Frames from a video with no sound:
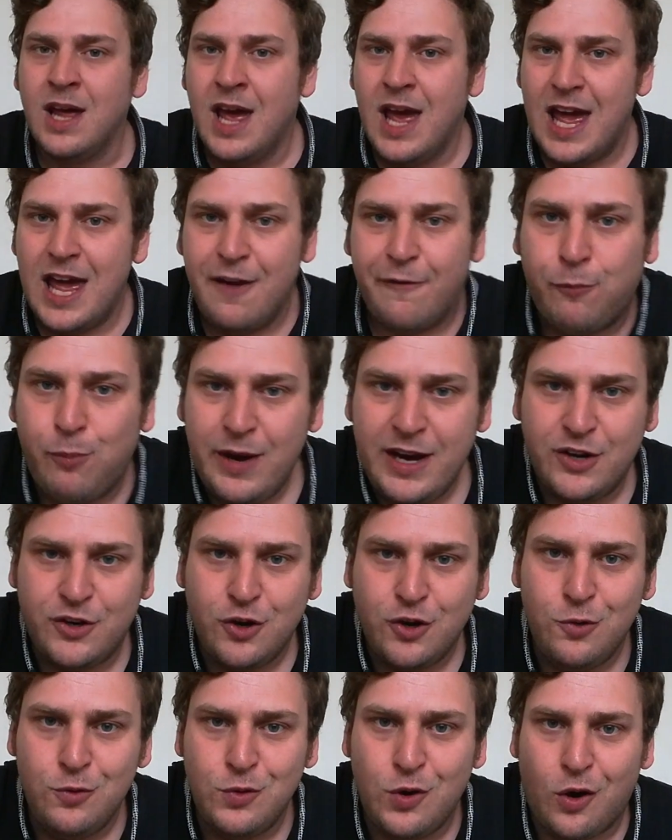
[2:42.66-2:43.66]
if we
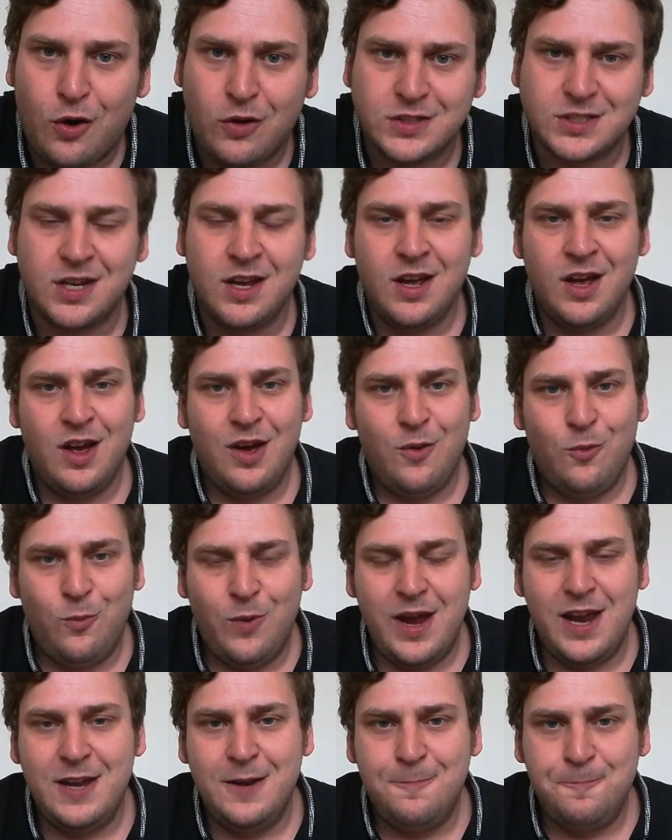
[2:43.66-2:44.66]
do not
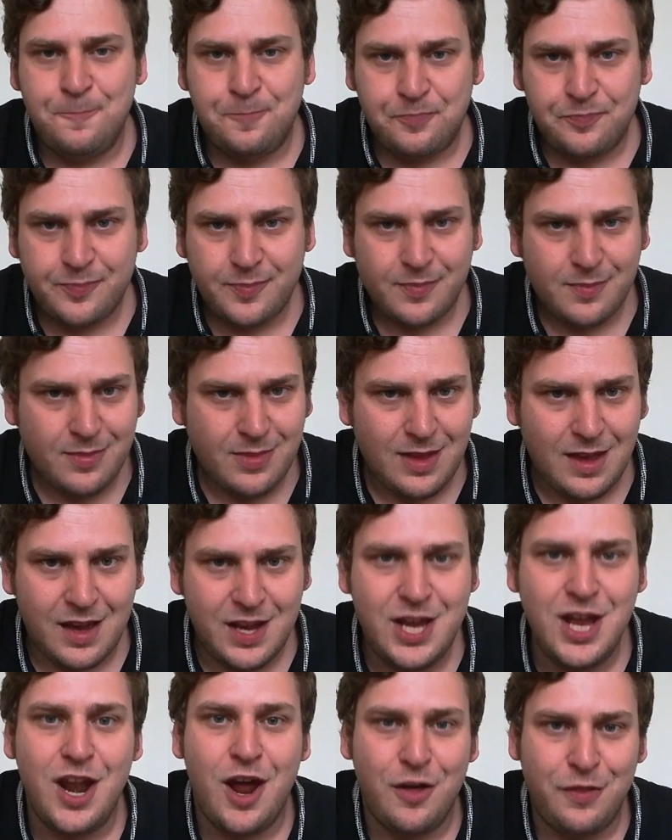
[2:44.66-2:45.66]
win,
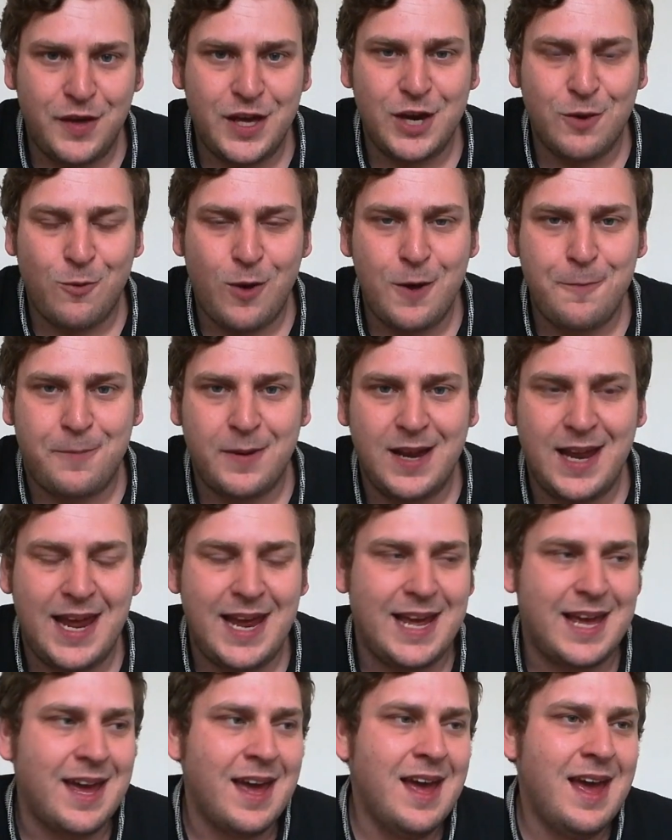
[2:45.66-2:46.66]
you know, the Europa
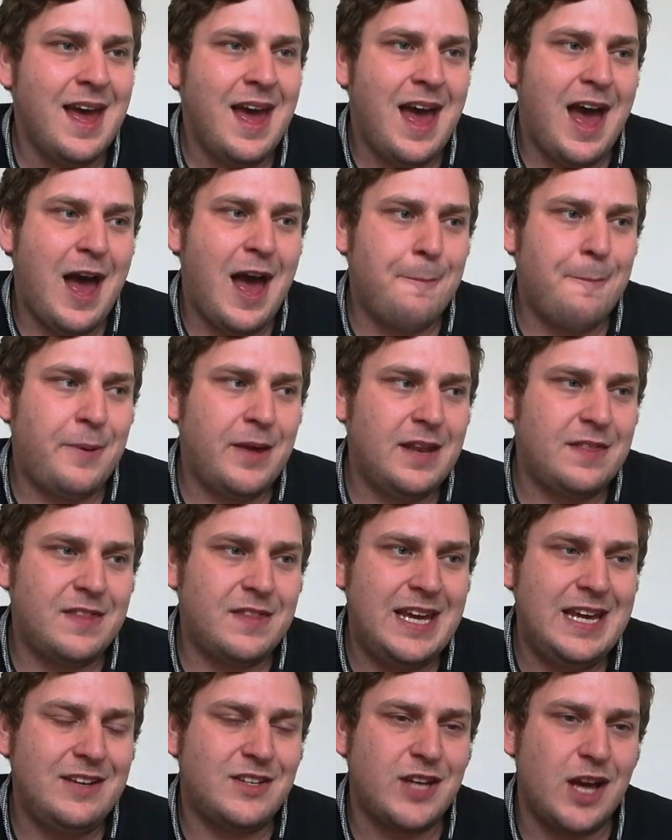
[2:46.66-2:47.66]
League. But
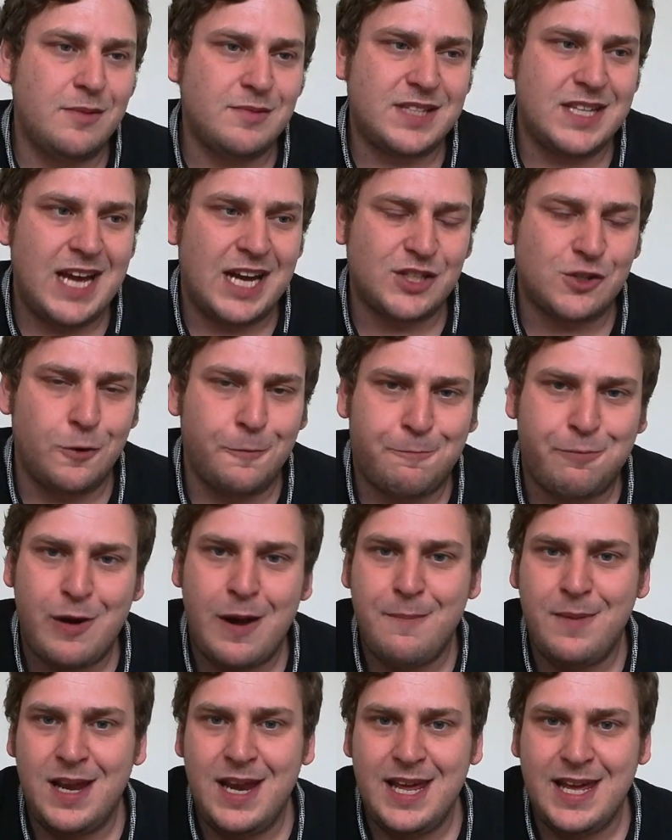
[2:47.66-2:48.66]
in terms of the actual
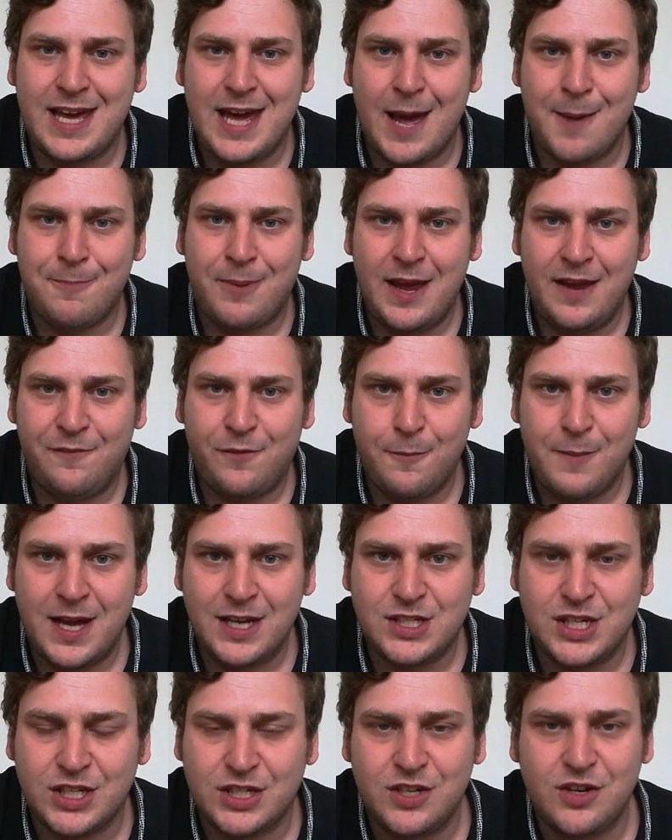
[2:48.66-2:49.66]
Premier League campaign for
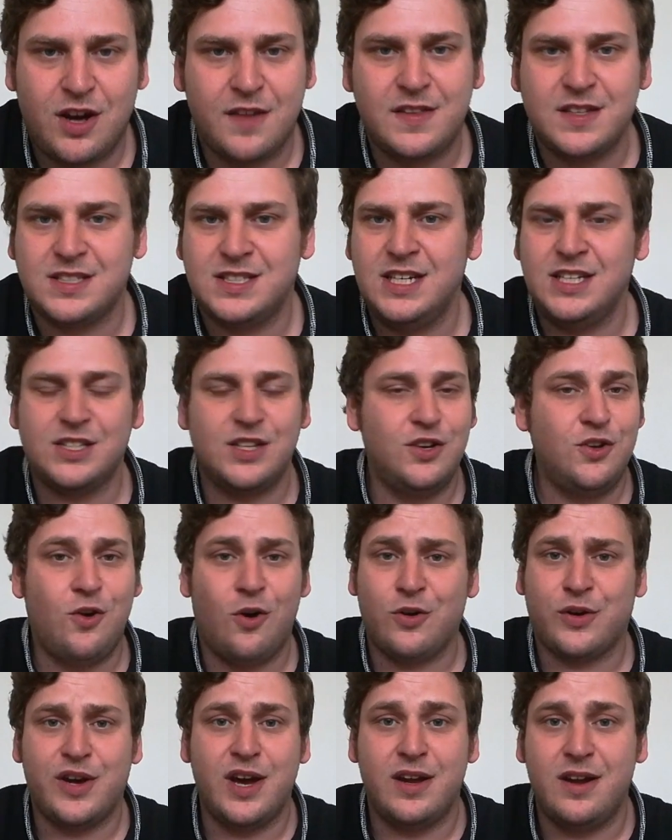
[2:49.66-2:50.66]
Manchester United this season,
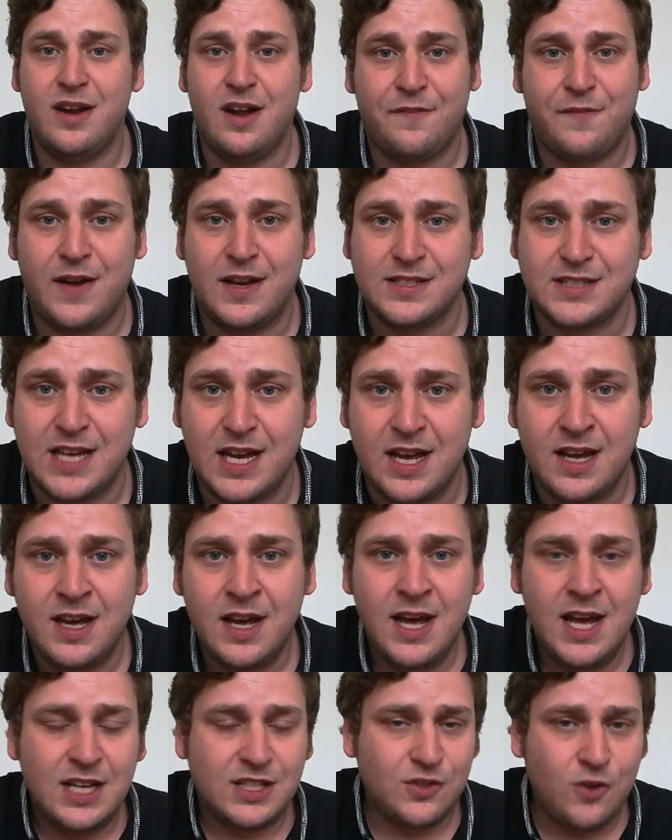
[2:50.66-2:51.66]
not good enough, has it?
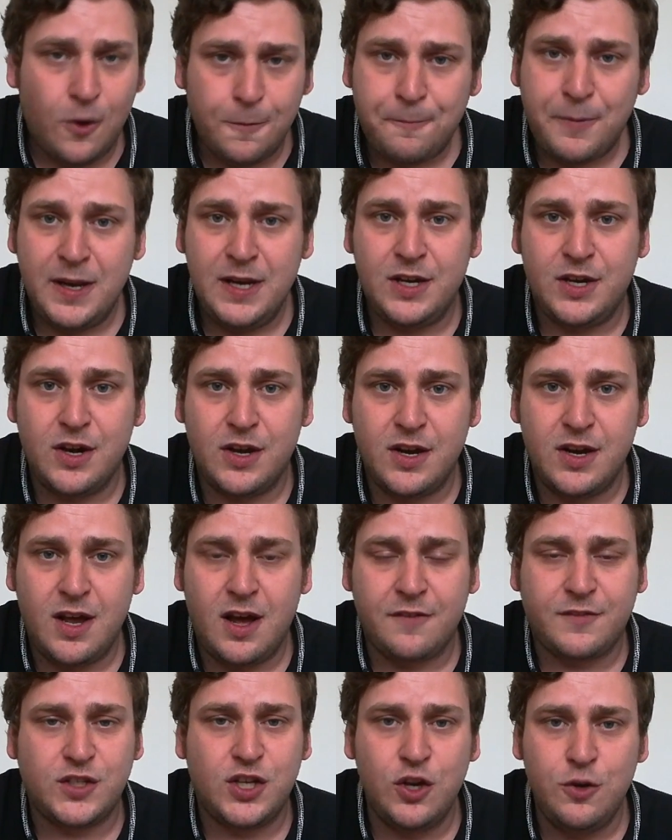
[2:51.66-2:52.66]
It's not been good
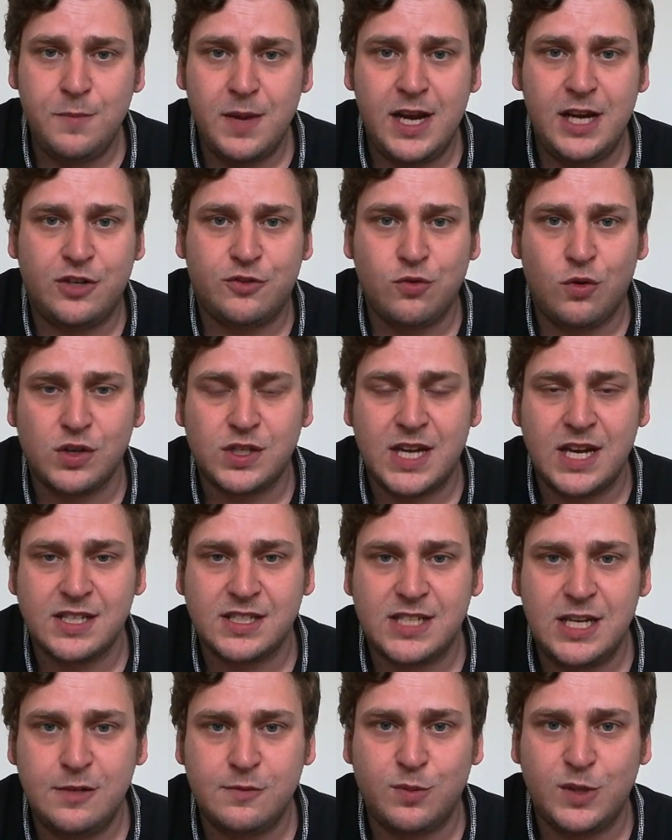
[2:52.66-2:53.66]
enough. Too many draws
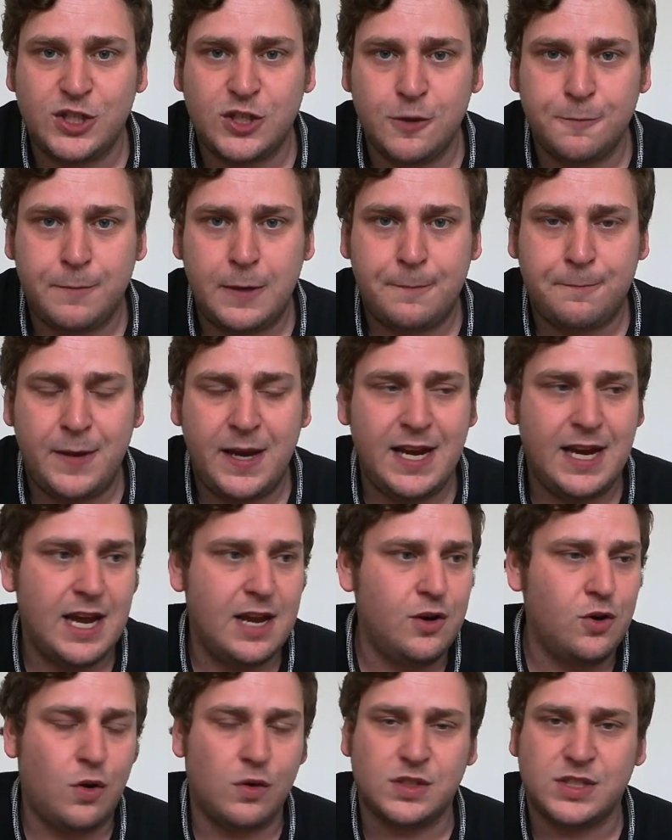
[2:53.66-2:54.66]
against teams we should be
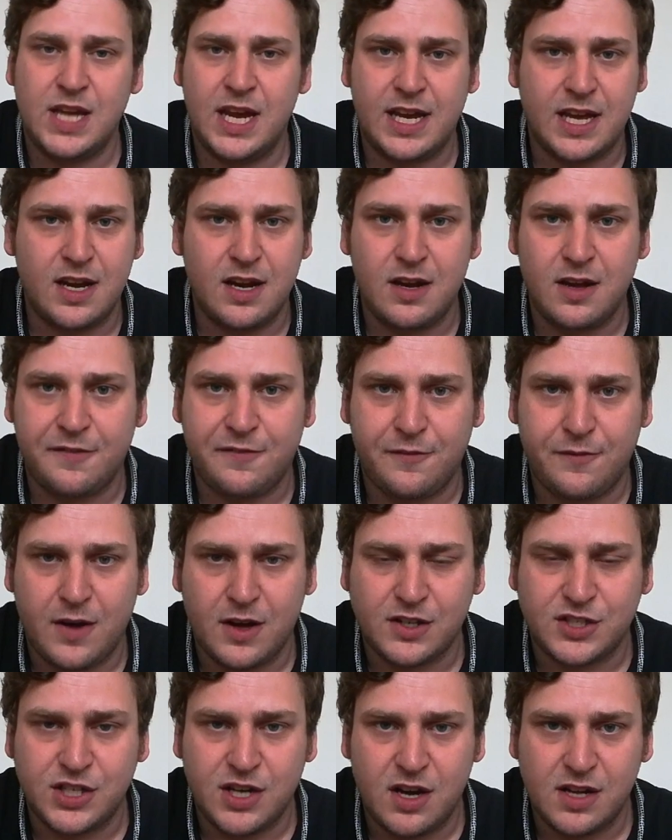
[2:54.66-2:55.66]
beating, not taking enough of
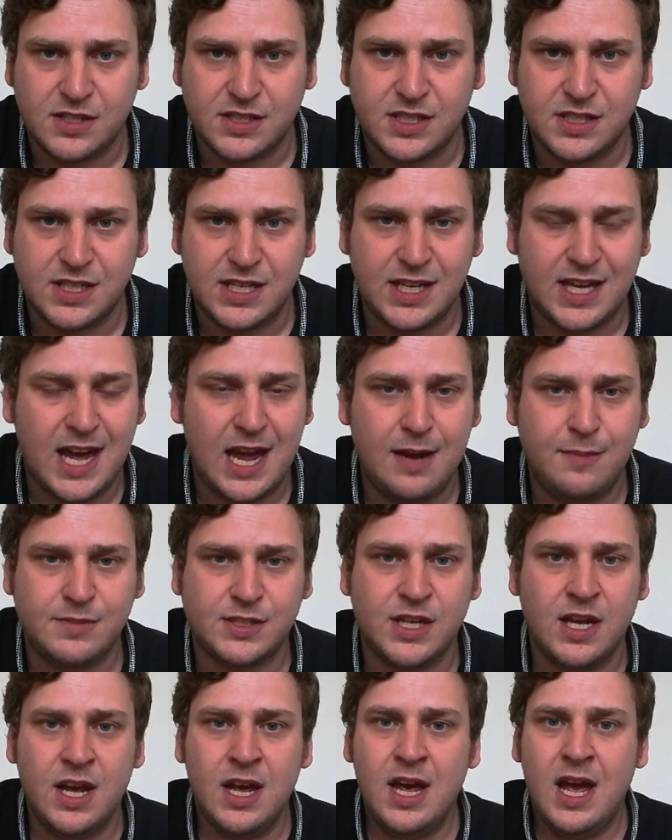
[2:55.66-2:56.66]
our chances in
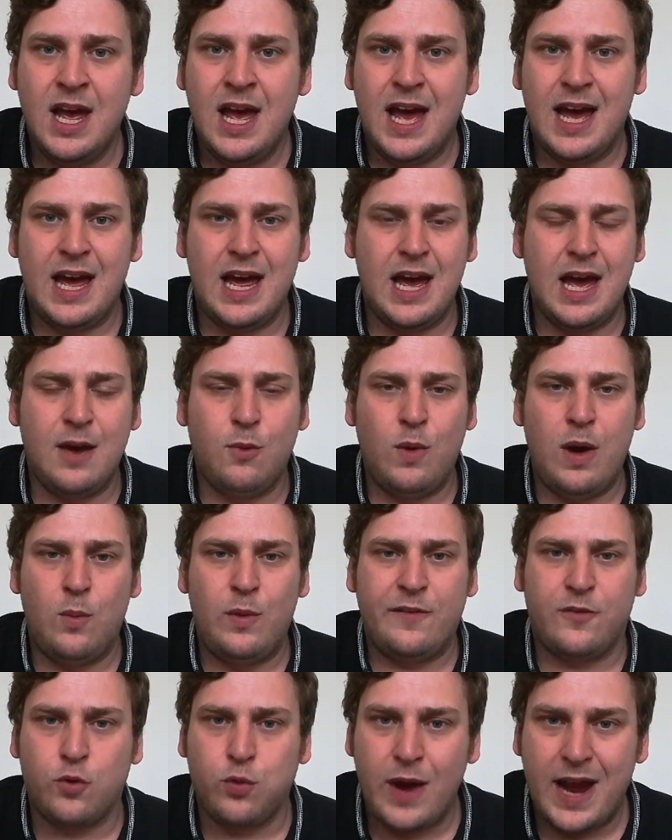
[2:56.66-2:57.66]
games where
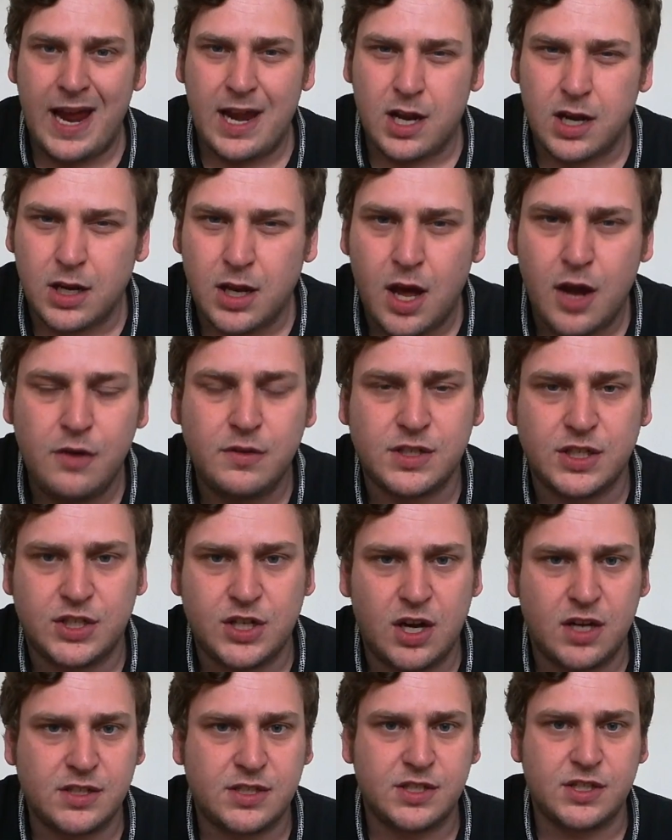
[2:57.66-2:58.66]
we've created loads of
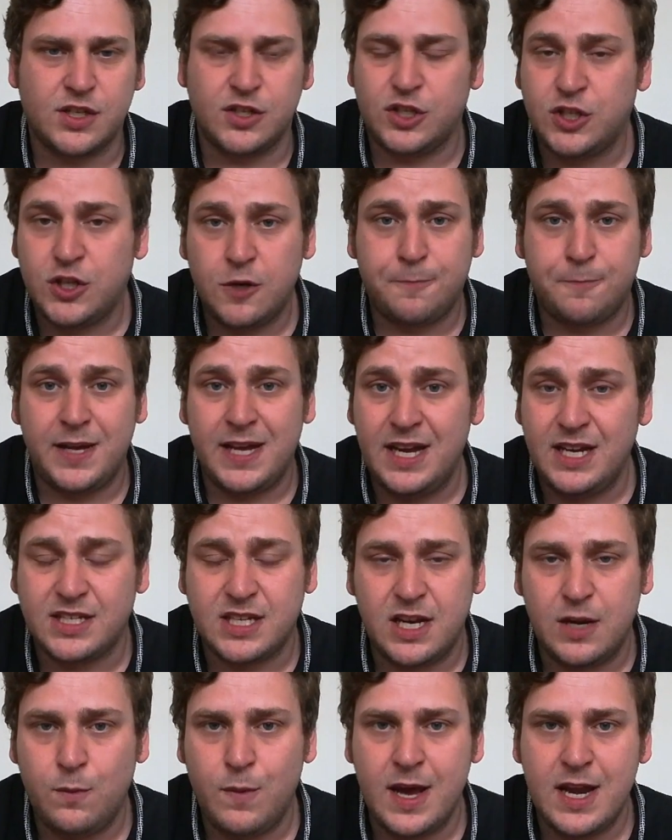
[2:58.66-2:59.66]
chances and should be
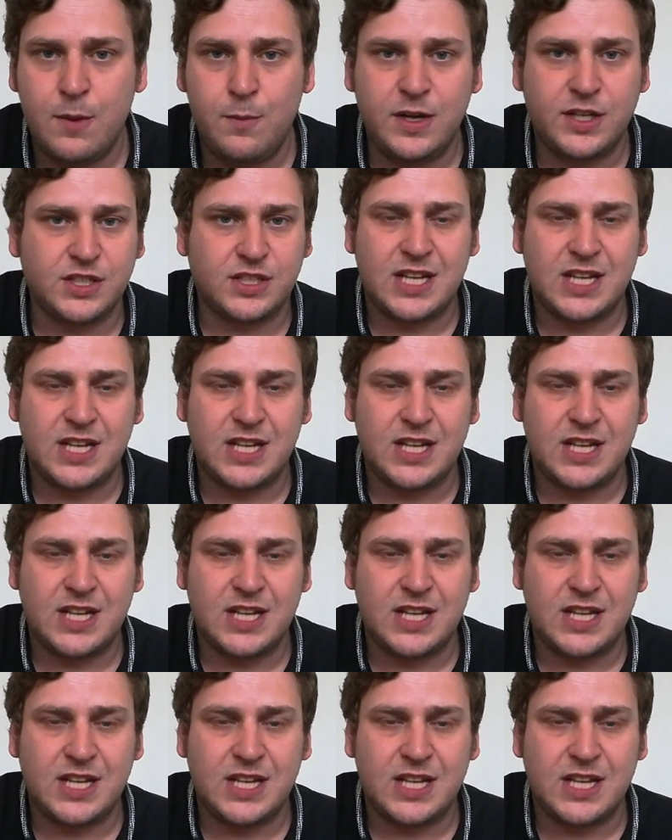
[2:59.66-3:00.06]
easily winning. We just